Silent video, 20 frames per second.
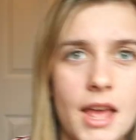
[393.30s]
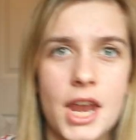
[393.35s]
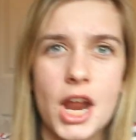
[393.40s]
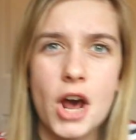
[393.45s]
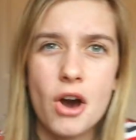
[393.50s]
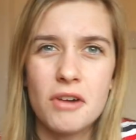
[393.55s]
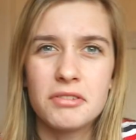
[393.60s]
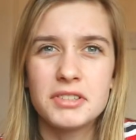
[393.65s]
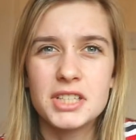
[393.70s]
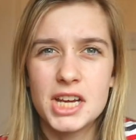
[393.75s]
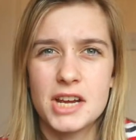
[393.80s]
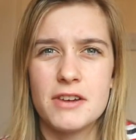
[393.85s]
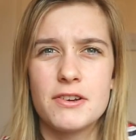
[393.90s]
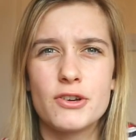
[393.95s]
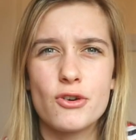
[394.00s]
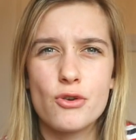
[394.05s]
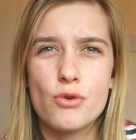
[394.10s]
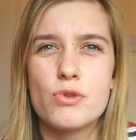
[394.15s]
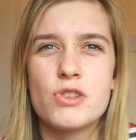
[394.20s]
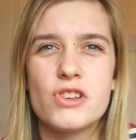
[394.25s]
now after
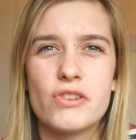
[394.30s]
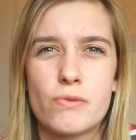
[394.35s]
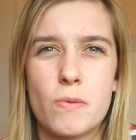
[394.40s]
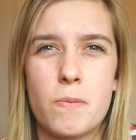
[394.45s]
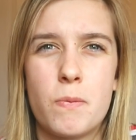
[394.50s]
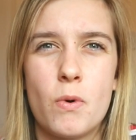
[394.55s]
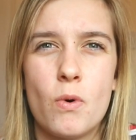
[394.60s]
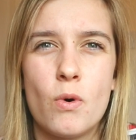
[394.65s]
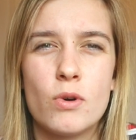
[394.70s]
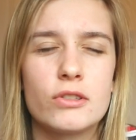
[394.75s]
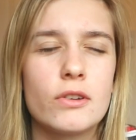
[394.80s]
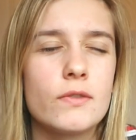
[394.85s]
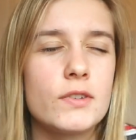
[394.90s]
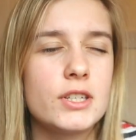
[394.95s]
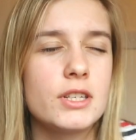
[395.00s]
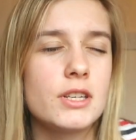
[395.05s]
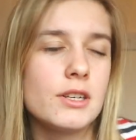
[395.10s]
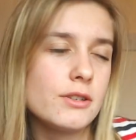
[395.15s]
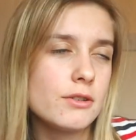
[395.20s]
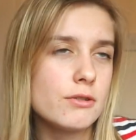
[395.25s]
hearing all these reports
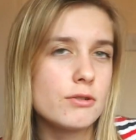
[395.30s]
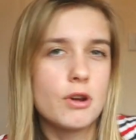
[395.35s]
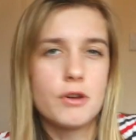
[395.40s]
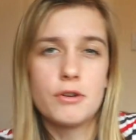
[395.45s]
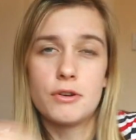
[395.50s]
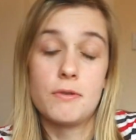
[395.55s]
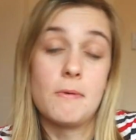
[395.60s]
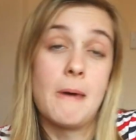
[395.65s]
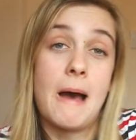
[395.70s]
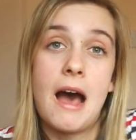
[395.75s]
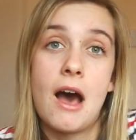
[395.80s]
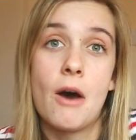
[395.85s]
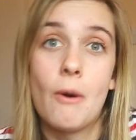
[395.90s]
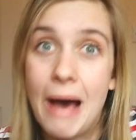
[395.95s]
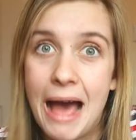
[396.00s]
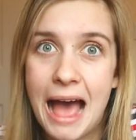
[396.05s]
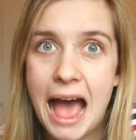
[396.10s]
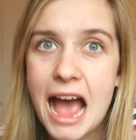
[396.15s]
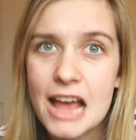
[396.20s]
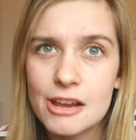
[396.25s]
obviously you don't know
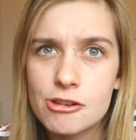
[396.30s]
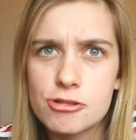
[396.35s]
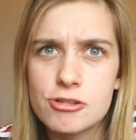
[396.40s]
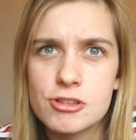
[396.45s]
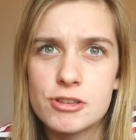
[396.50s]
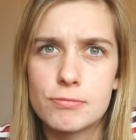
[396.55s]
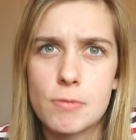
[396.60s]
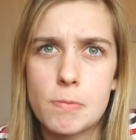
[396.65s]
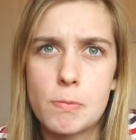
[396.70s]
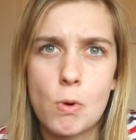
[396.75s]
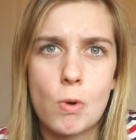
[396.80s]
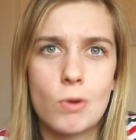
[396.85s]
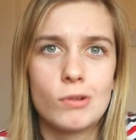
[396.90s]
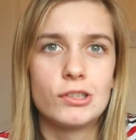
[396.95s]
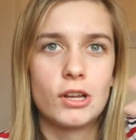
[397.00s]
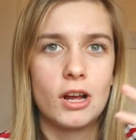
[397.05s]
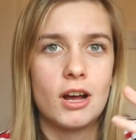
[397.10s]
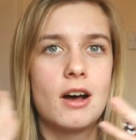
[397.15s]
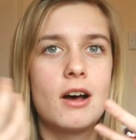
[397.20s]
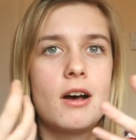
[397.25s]
how accurate these
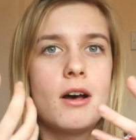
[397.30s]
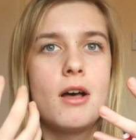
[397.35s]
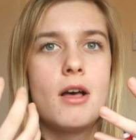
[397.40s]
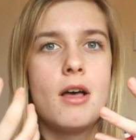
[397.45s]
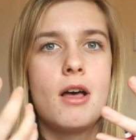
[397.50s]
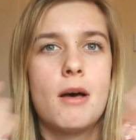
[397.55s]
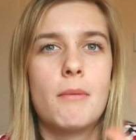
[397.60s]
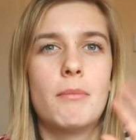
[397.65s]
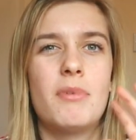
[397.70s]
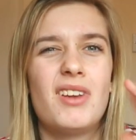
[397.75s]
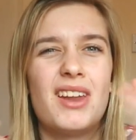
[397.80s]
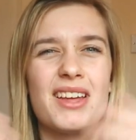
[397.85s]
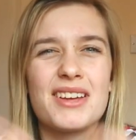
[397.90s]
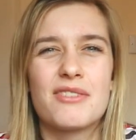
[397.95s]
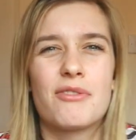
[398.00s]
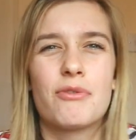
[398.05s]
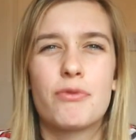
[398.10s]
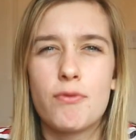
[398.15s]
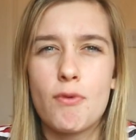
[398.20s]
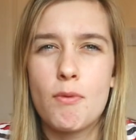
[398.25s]
reports are but
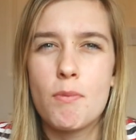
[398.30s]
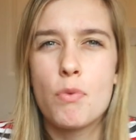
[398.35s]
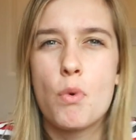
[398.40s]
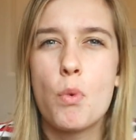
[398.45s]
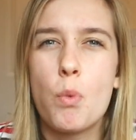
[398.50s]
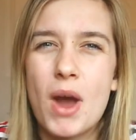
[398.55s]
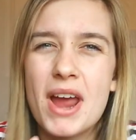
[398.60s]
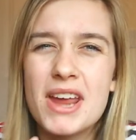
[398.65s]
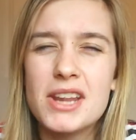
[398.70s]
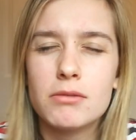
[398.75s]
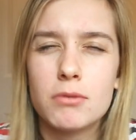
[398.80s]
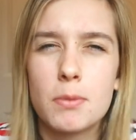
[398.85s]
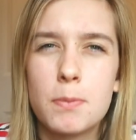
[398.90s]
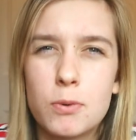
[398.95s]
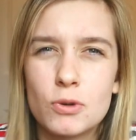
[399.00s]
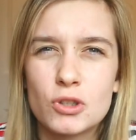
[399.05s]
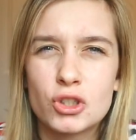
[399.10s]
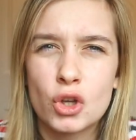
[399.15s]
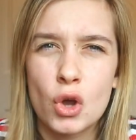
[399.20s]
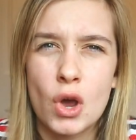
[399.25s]
like from the way the
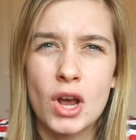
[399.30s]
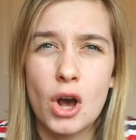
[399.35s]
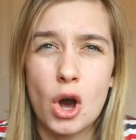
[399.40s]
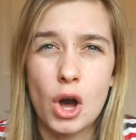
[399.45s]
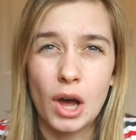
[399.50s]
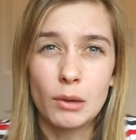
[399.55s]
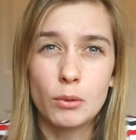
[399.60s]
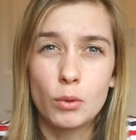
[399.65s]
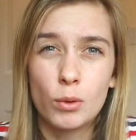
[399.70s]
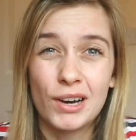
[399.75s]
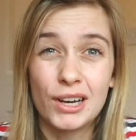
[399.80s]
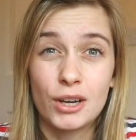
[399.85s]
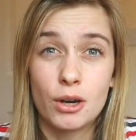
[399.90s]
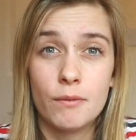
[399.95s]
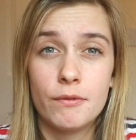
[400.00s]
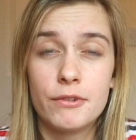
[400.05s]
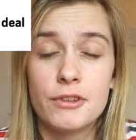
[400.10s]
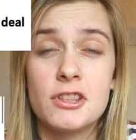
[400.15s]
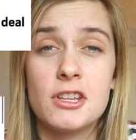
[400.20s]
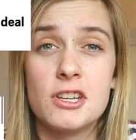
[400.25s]
reports are going, I'm quite
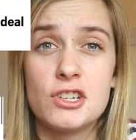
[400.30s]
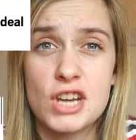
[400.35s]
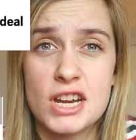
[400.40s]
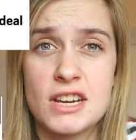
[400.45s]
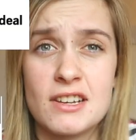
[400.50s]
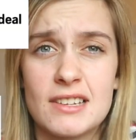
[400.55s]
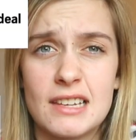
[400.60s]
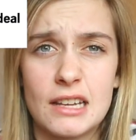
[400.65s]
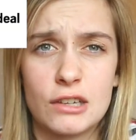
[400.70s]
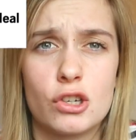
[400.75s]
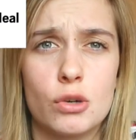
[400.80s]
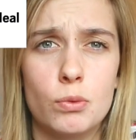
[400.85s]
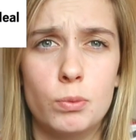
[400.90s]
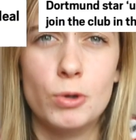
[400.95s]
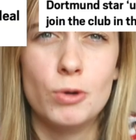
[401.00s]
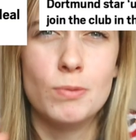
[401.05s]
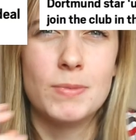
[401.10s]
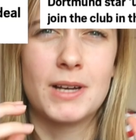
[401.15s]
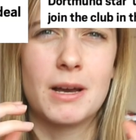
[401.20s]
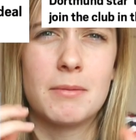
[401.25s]
confident that Jadon Sancho
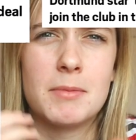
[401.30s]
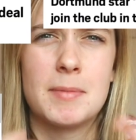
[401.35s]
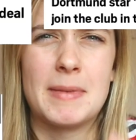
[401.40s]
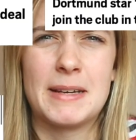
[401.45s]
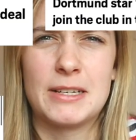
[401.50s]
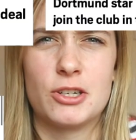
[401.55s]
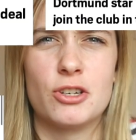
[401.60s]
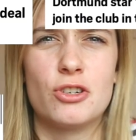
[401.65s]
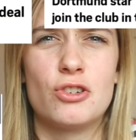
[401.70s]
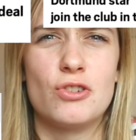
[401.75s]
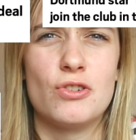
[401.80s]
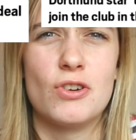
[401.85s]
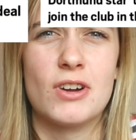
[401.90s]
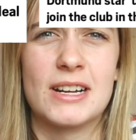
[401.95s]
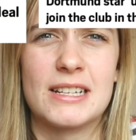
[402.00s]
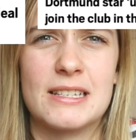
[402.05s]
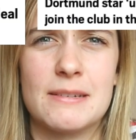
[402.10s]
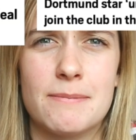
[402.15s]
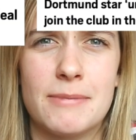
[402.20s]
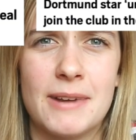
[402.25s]
will become a Manchester
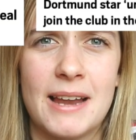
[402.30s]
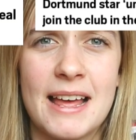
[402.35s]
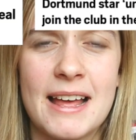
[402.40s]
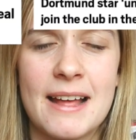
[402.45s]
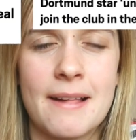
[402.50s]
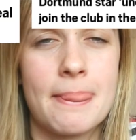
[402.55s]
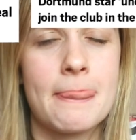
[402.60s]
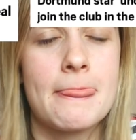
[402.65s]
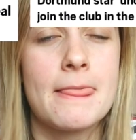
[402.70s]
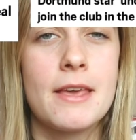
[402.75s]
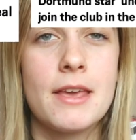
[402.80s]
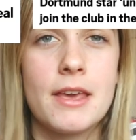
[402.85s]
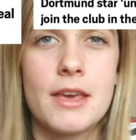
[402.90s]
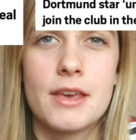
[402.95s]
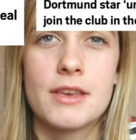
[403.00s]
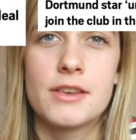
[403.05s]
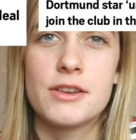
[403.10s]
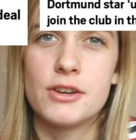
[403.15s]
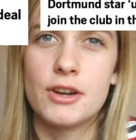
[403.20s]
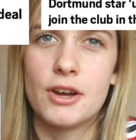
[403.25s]
United player.
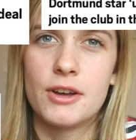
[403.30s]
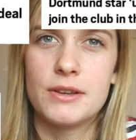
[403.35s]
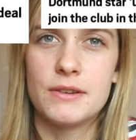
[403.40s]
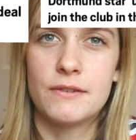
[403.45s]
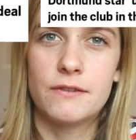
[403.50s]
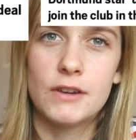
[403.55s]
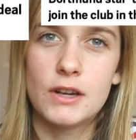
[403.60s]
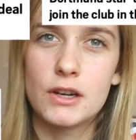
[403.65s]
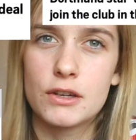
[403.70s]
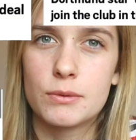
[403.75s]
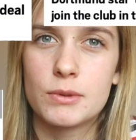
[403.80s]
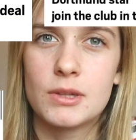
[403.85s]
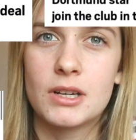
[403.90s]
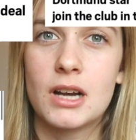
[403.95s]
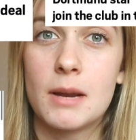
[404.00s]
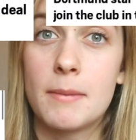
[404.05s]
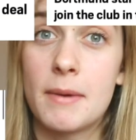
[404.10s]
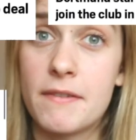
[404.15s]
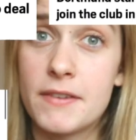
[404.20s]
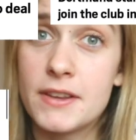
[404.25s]
You know, he flirts with the
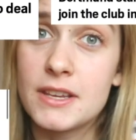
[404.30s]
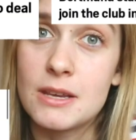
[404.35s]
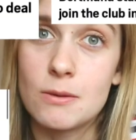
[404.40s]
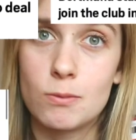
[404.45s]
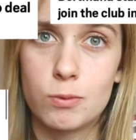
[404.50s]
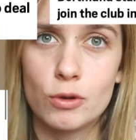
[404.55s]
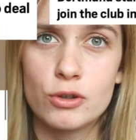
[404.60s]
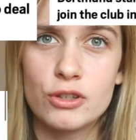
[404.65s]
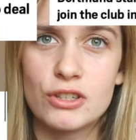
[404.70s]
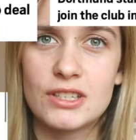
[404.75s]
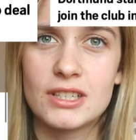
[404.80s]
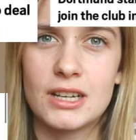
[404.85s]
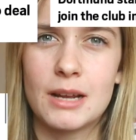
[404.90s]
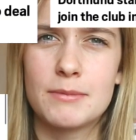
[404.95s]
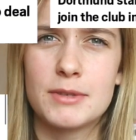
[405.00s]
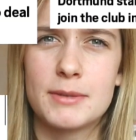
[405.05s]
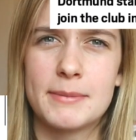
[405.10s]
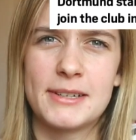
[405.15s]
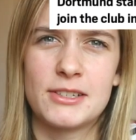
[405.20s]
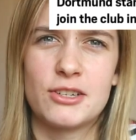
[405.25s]
club. I think he wants to
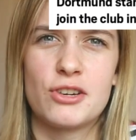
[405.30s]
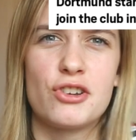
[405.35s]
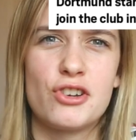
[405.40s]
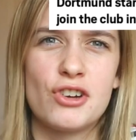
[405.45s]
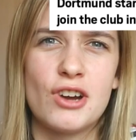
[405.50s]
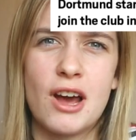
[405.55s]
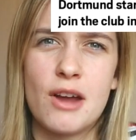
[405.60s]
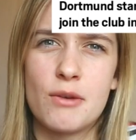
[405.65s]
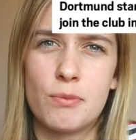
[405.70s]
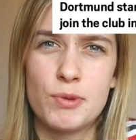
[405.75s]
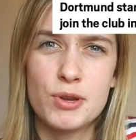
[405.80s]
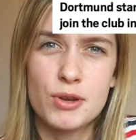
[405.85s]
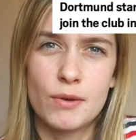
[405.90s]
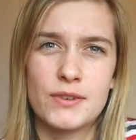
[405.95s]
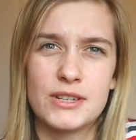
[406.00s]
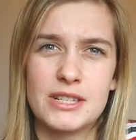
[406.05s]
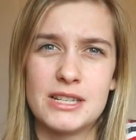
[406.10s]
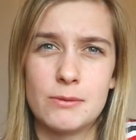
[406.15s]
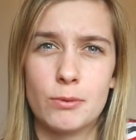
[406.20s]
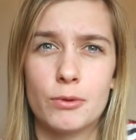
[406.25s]
come to Manchester United. We
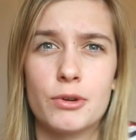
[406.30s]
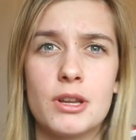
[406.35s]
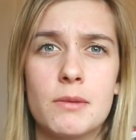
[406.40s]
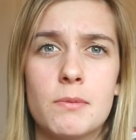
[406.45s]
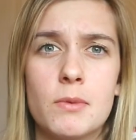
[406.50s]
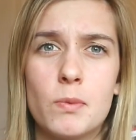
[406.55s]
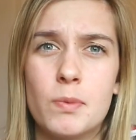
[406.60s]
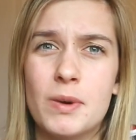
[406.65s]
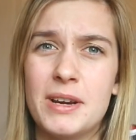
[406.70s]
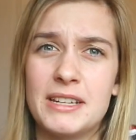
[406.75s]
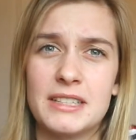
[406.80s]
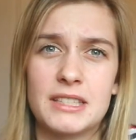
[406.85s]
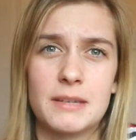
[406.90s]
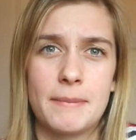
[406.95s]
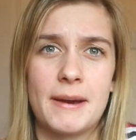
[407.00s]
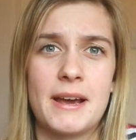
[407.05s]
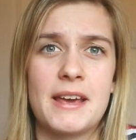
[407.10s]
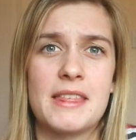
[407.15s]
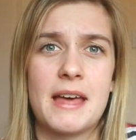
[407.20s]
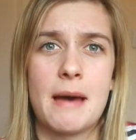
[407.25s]
obviously want him. We're willing to
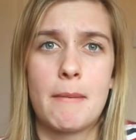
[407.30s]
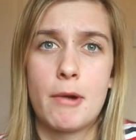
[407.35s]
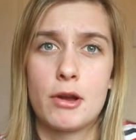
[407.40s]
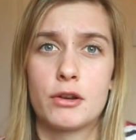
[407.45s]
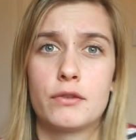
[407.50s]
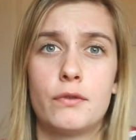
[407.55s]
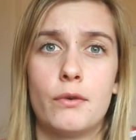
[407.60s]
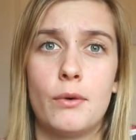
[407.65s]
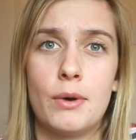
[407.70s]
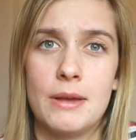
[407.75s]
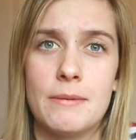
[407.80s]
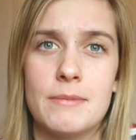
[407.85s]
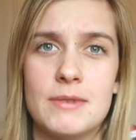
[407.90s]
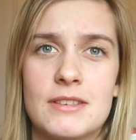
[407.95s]
pay that much for him.